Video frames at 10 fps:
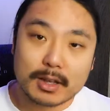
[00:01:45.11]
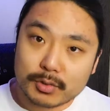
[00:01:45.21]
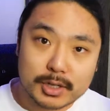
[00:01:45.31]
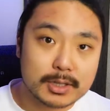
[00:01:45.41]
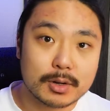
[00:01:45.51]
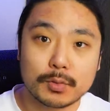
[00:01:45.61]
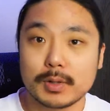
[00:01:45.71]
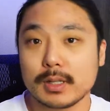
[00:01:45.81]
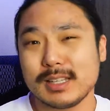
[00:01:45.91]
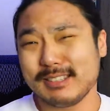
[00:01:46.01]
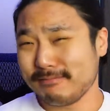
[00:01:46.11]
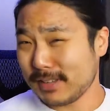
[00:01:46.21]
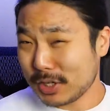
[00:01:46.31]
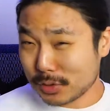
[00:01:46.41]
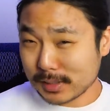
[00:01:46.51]
it was just a really
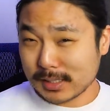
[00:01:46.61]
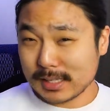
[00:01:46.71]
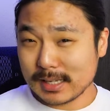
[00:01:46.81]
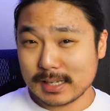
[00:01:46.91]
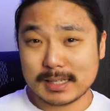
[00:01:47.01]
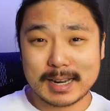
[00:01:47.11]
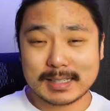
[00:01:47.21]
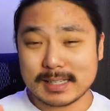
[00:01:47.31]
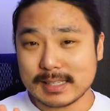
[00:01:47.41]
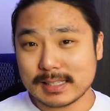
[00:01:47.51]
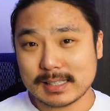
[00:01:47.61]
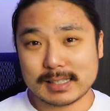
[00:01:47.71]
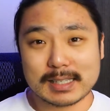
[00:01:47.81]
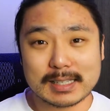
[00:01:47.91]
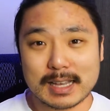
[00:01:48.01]
interesting
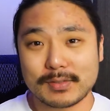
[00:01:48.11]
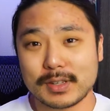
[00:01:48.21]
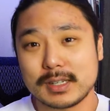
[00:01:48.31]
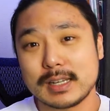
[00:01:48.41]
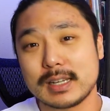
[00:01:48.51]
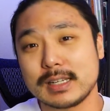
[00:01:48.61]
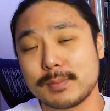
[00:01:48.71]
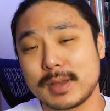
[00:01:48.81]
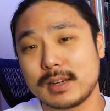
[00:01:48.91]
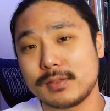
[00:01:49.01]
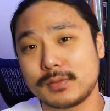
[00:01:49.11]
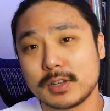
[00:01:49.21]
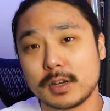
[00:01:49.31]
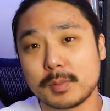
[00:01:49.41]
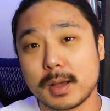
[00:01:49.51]
1967 independent
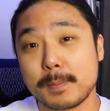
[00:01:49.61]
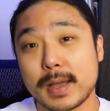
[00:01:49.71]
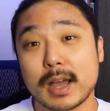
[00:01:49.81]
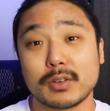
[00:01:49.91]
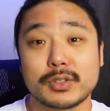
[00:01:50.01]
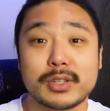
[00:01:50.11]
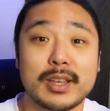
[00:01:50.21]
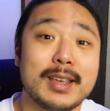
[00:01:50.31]
film about